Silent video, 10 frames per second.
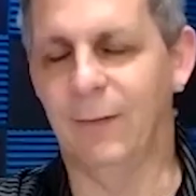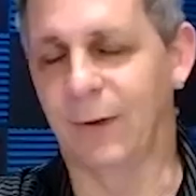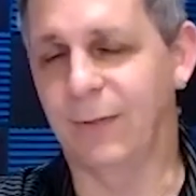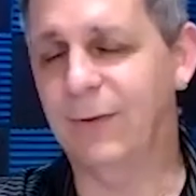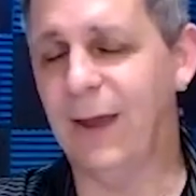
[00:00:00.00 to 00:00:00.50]
it,
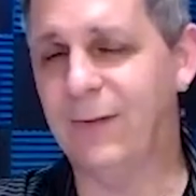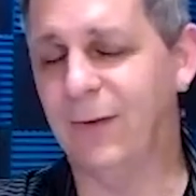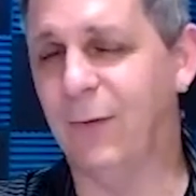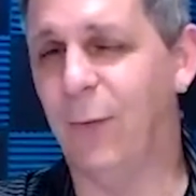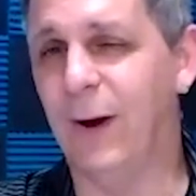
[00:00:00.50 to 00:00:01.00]
look there's
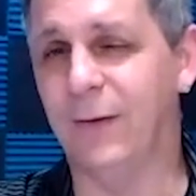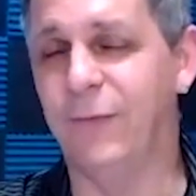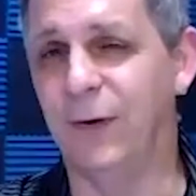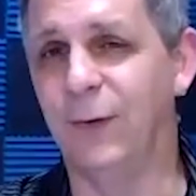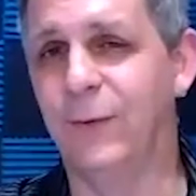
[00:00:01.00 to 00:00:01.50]
actually quite
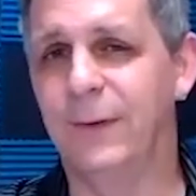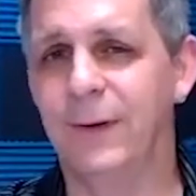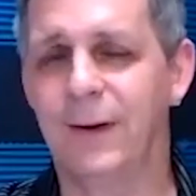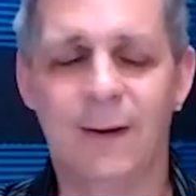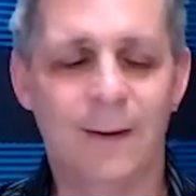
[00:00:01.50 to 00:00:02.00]
a
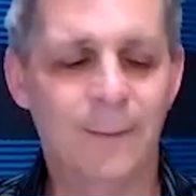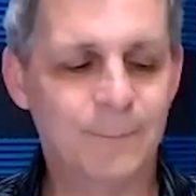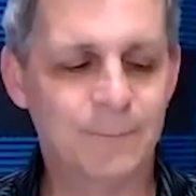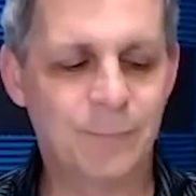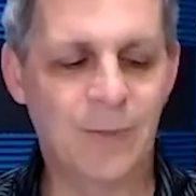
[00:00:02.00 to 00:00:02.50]
few
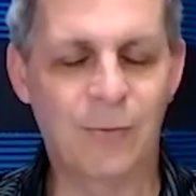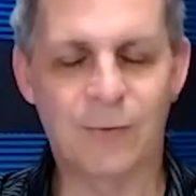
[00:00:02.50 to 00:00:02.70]
um,